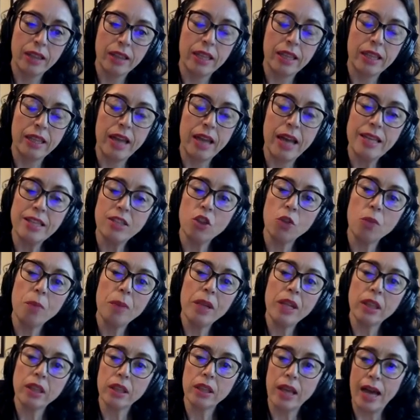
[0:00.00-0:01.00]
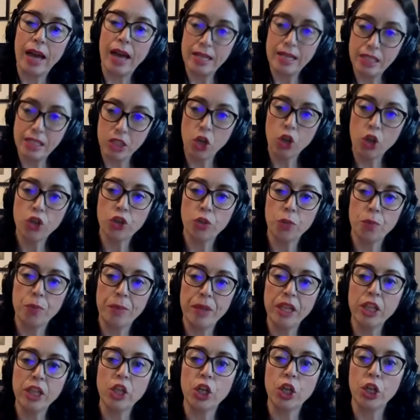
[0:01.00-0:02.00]
that has not been has not
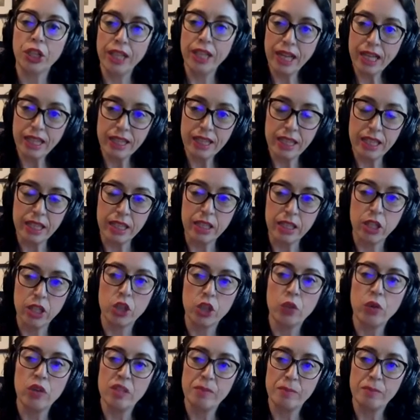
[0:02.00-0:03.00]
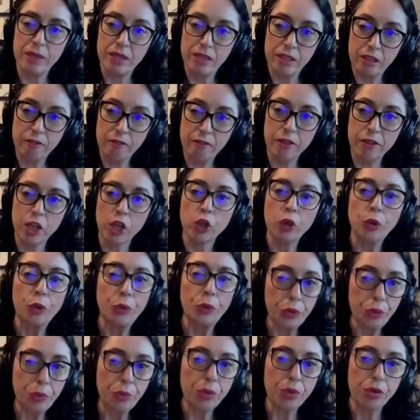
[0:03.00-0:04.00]
been connected to a specific
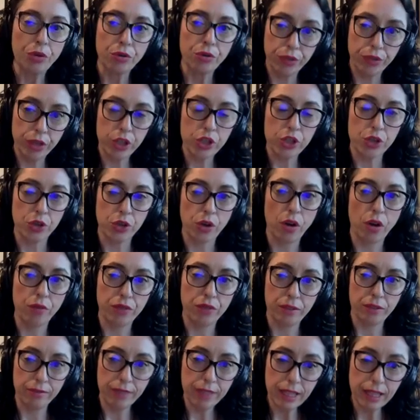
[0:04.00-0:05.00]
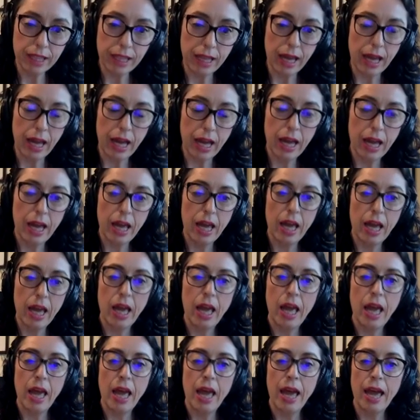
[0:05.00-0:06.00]
room or feature of the villa
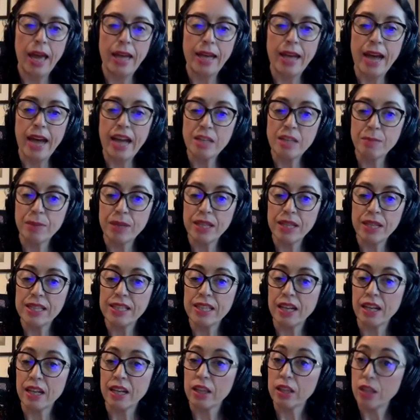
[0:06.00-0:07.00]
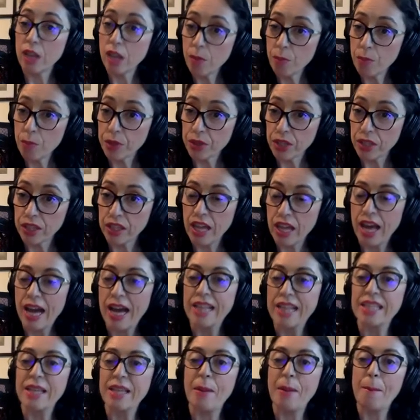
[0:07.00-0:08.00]
and has been instead interpreted
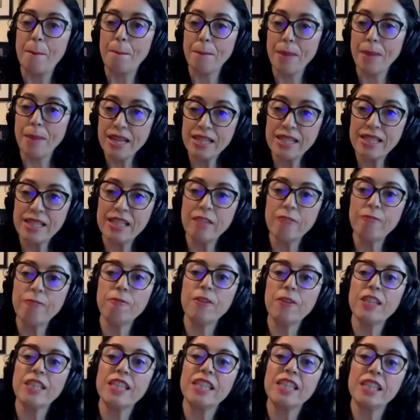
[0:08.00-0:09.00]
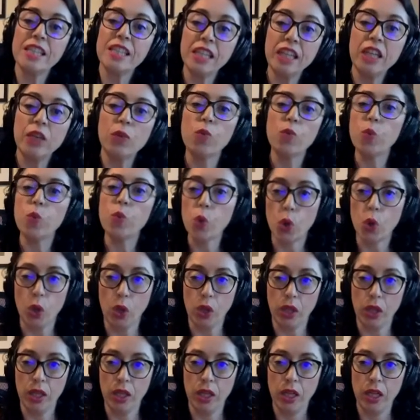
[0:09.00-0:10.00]
as a massive sea
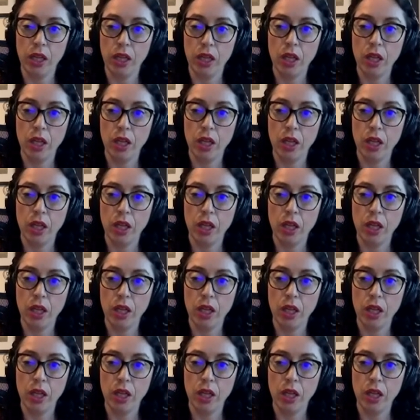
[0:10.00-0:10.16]
wall